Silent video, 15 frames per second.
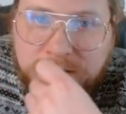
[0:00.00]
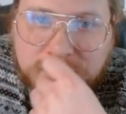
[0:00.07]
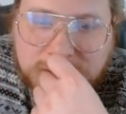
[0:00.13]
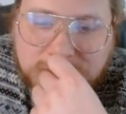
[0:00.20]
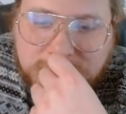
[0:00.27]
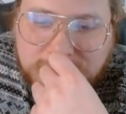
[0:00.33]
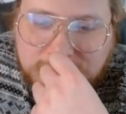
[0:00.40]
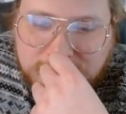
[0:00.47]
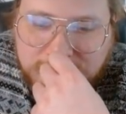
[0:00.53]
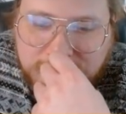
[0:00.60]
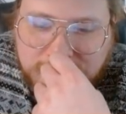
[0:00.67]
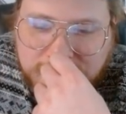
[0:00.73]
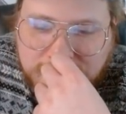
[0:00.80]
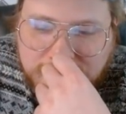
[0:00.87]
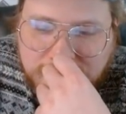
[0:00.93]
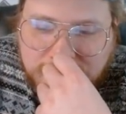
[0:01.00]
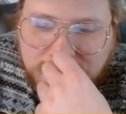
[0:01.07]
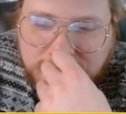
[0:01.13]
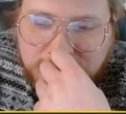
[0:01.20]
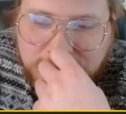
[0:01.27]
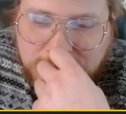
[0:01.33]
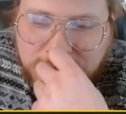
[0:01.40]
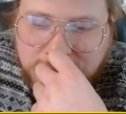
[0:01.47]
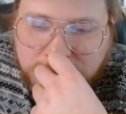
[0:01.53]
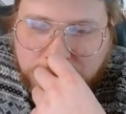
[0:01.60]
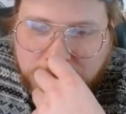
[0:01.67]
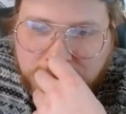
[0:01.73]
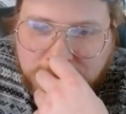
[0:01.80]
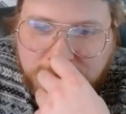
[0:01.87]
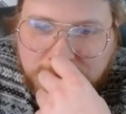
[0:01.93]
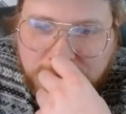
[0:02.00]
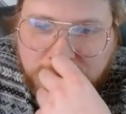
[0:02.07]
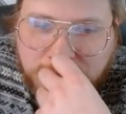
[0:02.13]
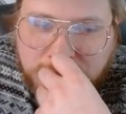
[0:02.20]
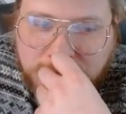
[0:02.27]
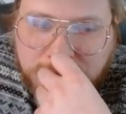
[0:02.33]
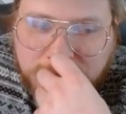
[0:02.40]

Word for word: uh, this plays out.